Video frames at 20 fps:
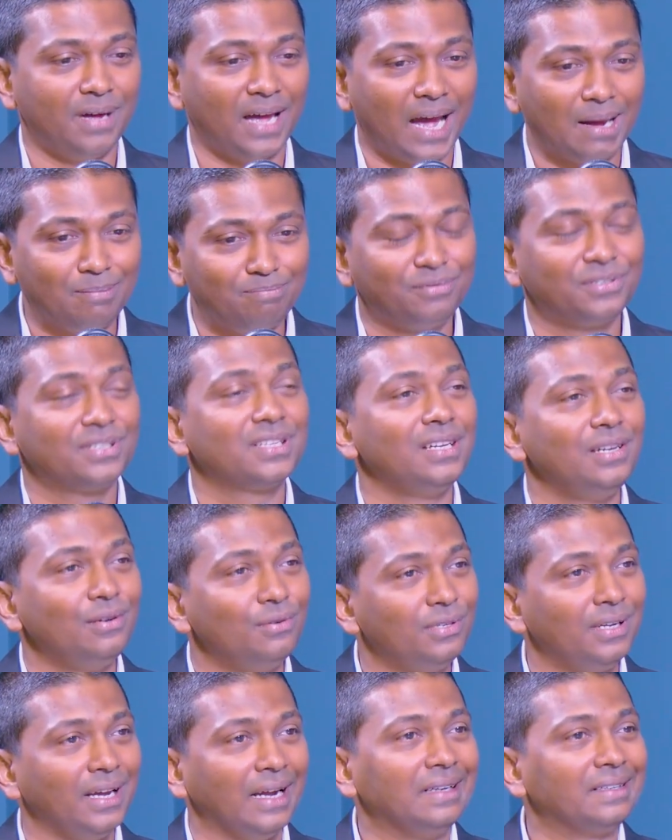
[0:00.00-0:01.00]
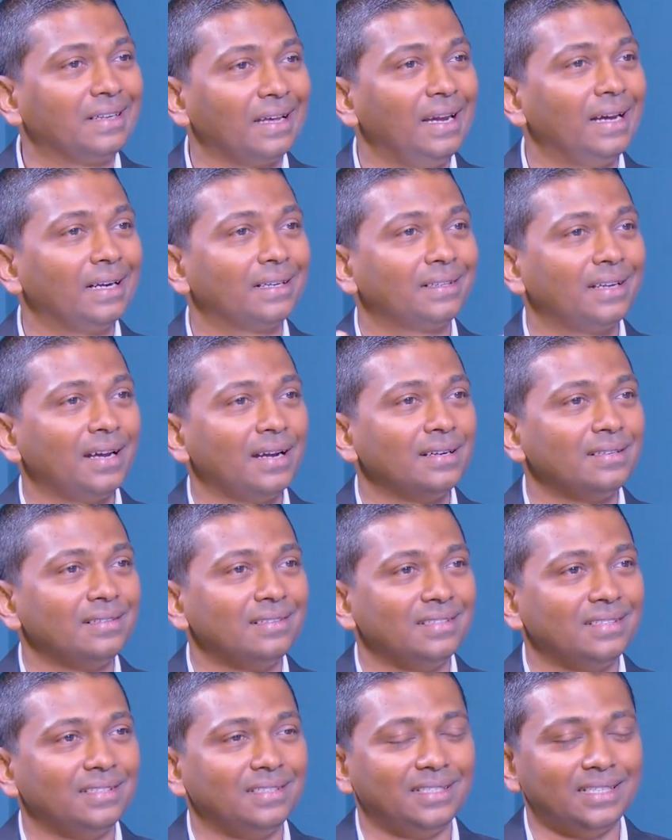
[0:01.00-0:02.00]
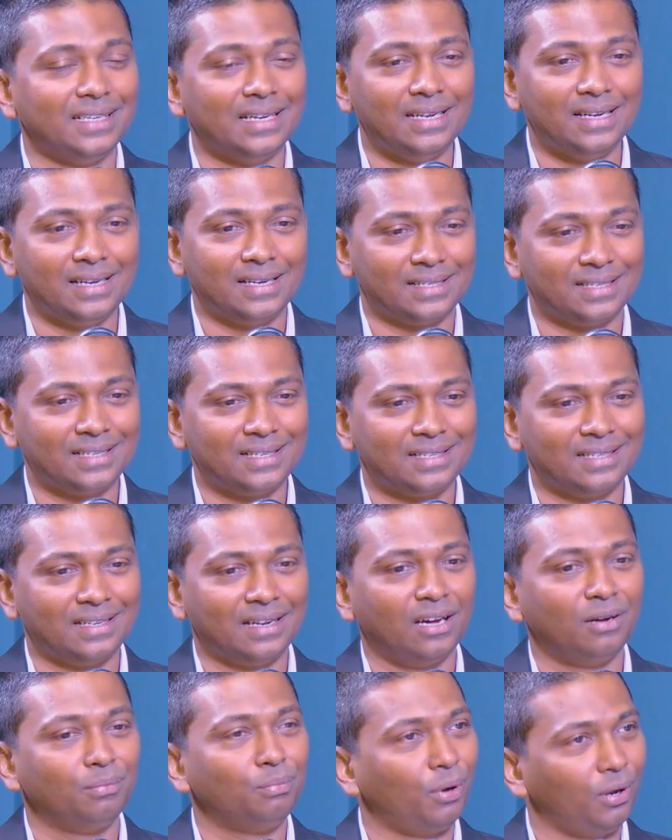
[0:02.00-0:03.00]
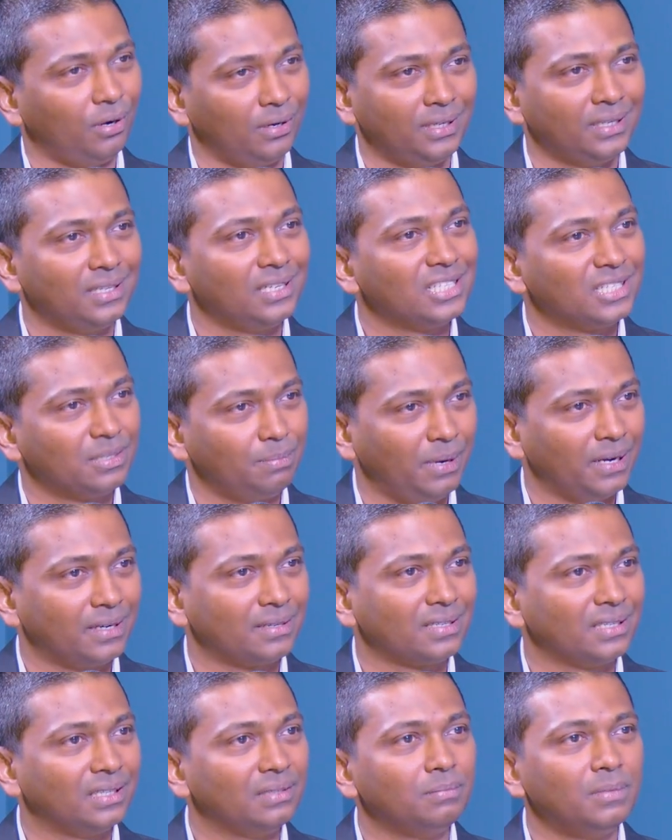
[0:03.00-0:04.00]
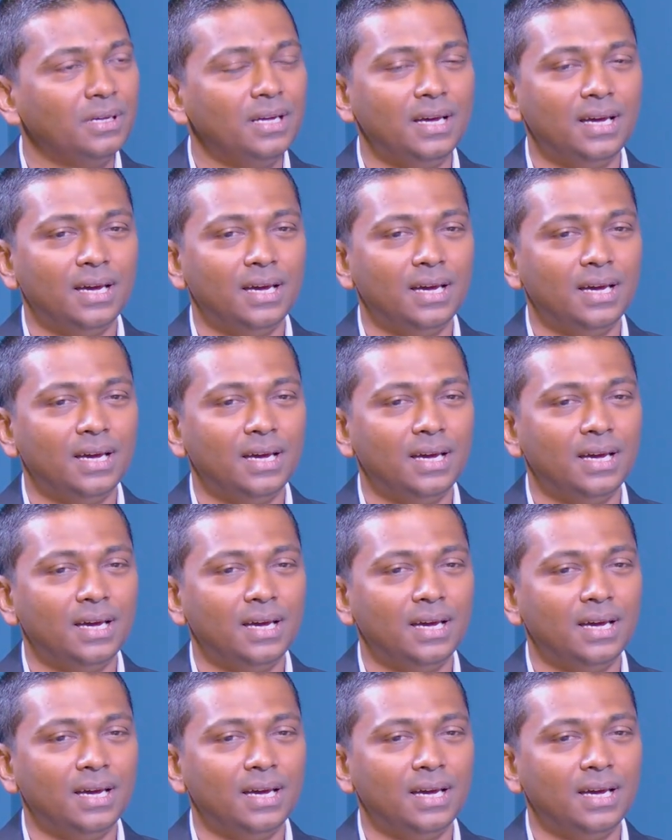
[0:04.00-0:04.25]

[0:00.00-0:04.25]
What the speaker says: absolute intellect and geniuses in our political spectrum.